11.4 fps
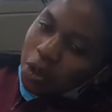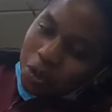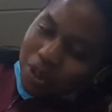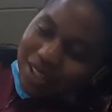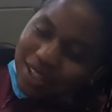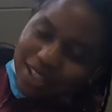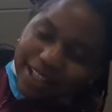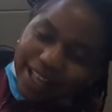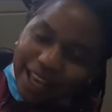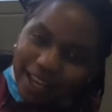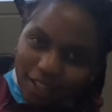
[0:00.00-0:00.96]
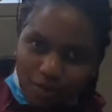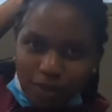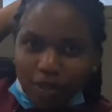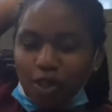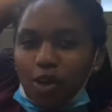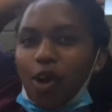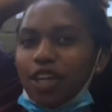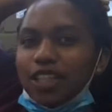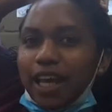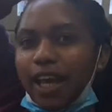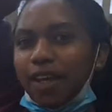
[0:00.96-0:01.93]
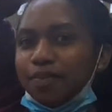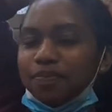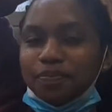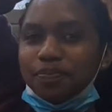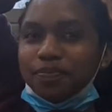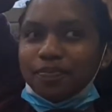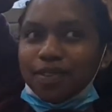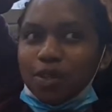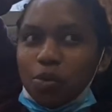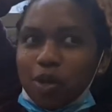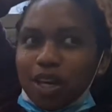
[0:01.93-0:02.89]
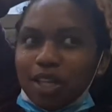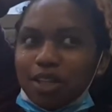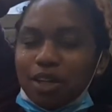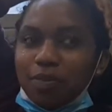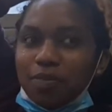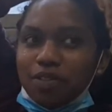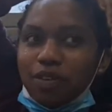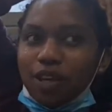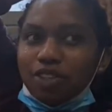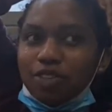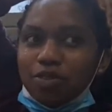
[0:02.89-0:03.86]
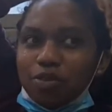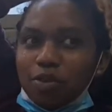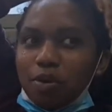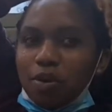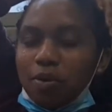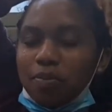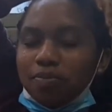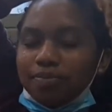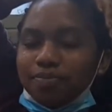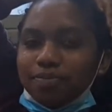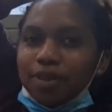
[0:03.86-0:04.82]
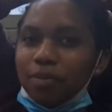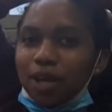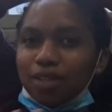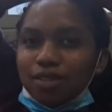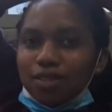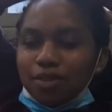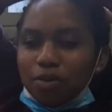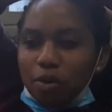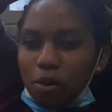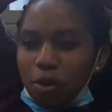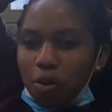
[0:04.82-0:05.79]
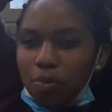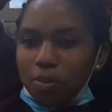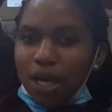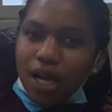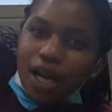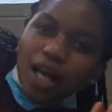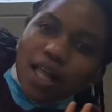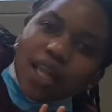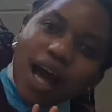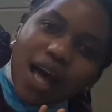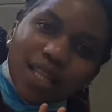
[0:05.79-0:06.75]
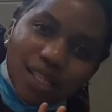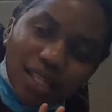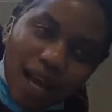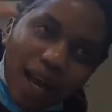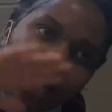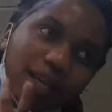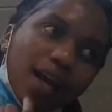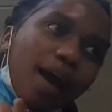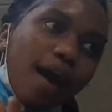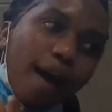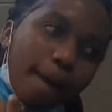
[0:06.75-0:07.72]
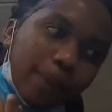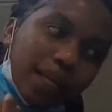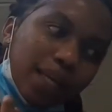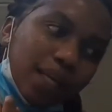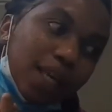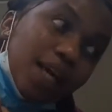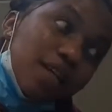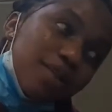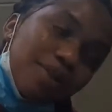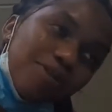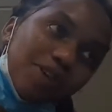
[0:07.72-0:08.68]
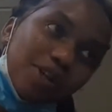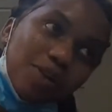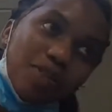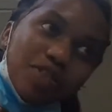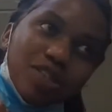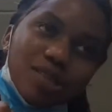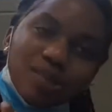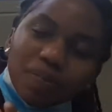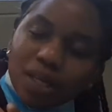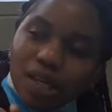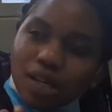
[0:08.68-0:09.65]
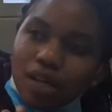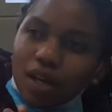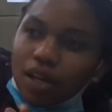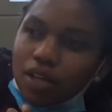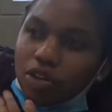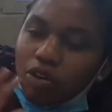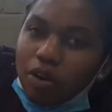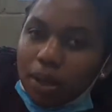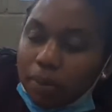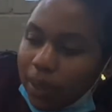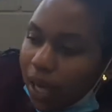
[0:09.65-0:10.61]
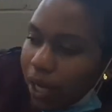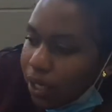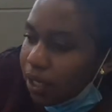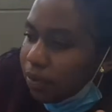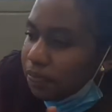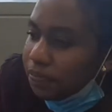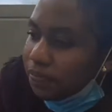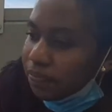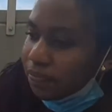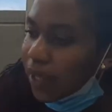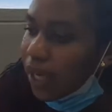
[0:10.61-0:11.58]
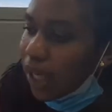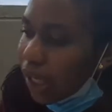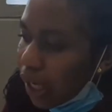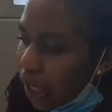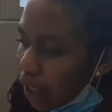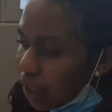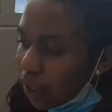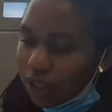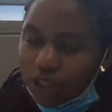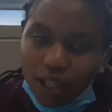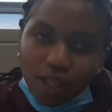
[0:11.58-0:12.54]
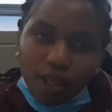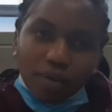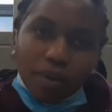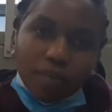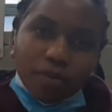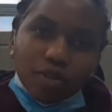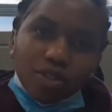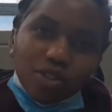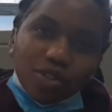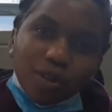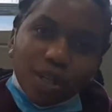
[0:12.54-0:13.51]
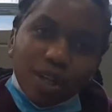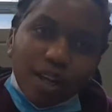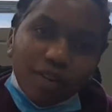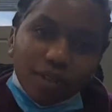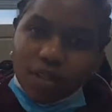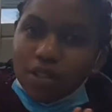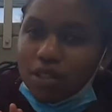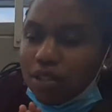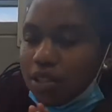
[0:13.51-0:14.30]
We're still here. It's been a long day. We're in the observation room, the emergency room, the other side. But, like, yeah, so far we've just been drawing blood and then checking people's sugar level.